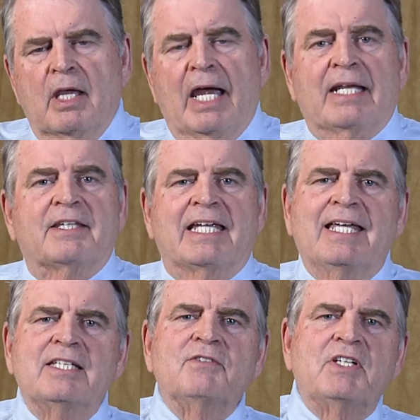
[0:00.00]
And at the
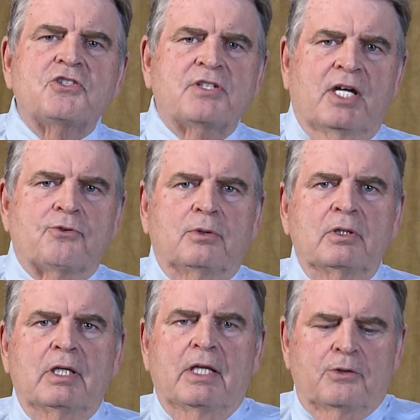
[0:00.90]
end of each
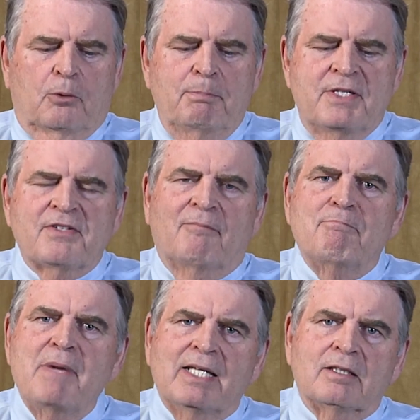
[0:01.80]
tendril, there are bits of
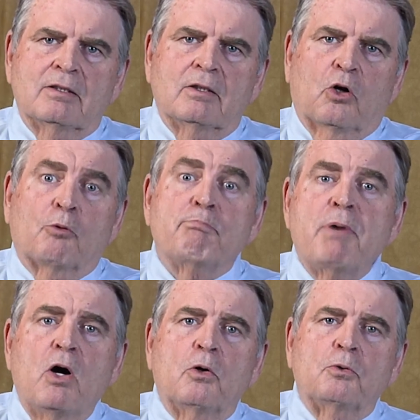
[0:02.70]
metal or
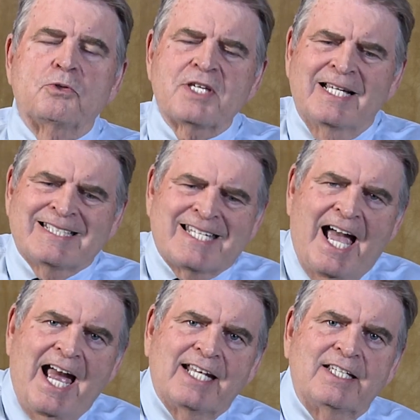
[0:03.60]
bones
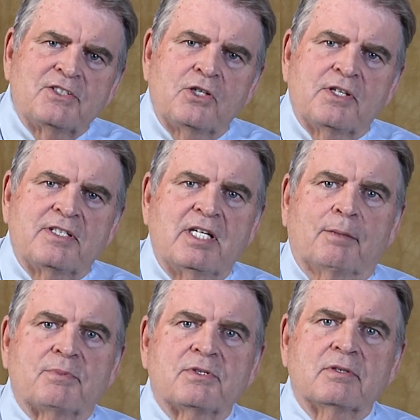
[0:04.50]
tied into the
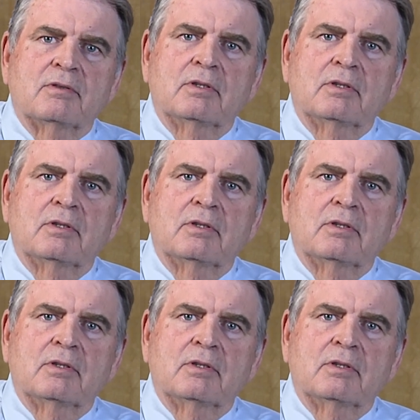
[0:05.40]
tips.